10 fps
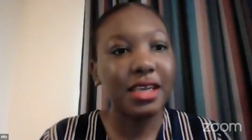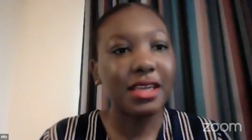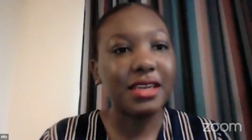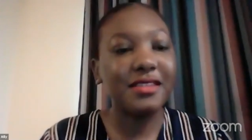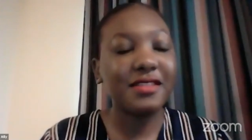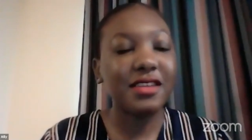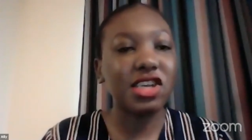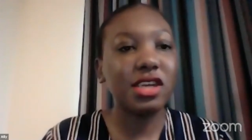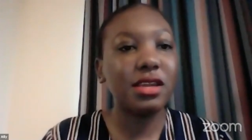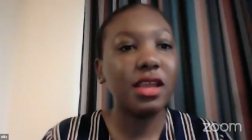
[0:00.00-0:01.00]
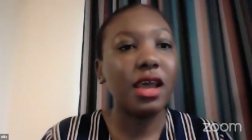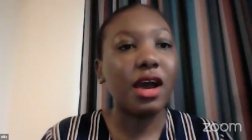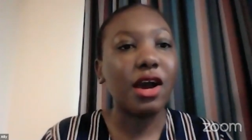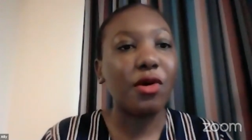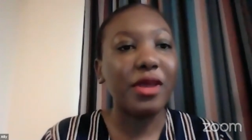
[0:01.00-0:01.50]
discussion,
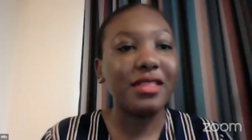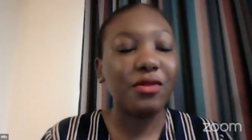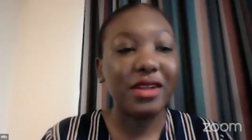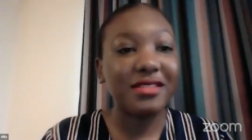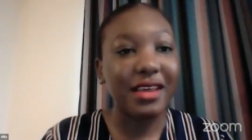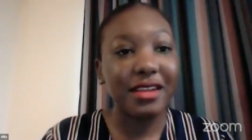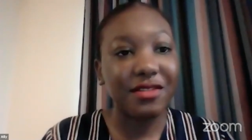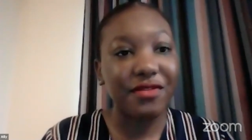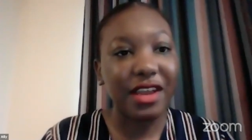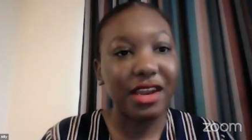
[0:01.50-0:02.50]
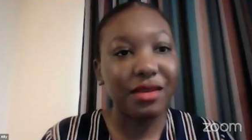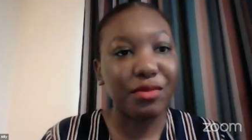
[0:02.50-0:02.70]
once that is available,